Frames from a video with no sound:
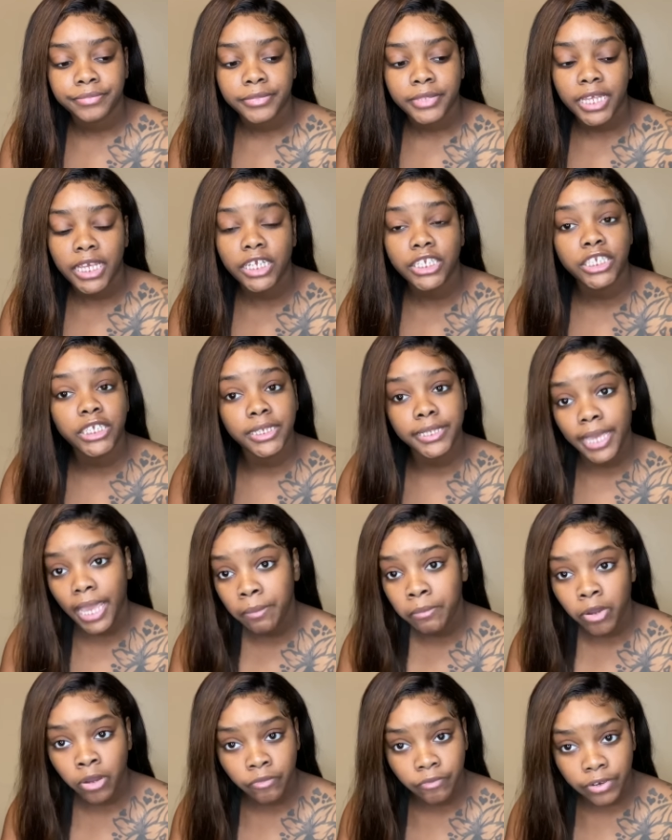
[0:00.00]
And she came
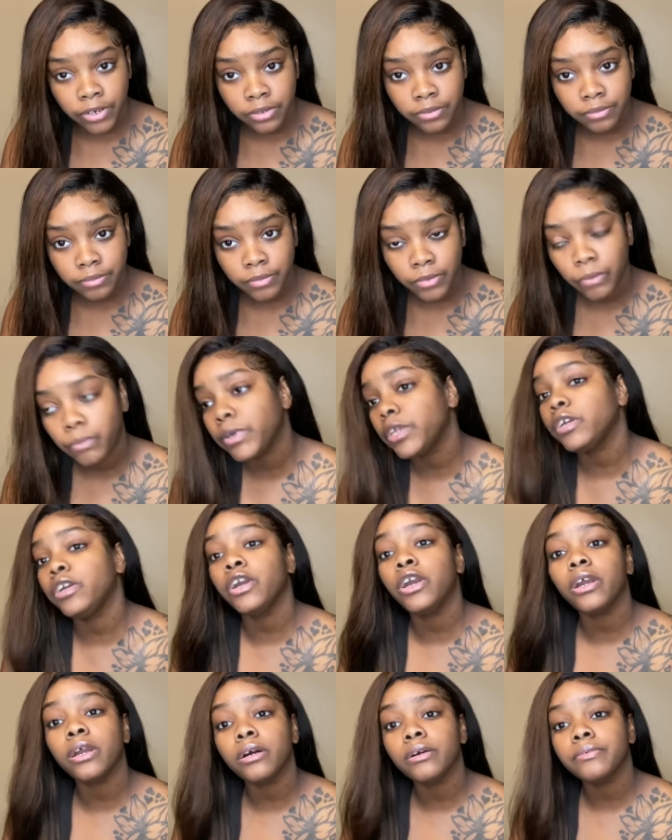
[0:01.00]
over with a
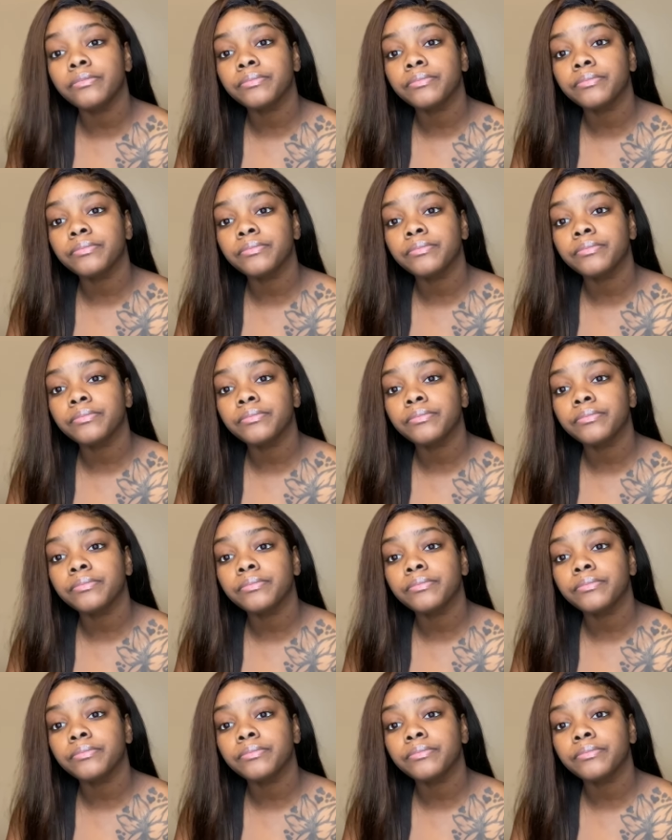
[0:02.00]
girl.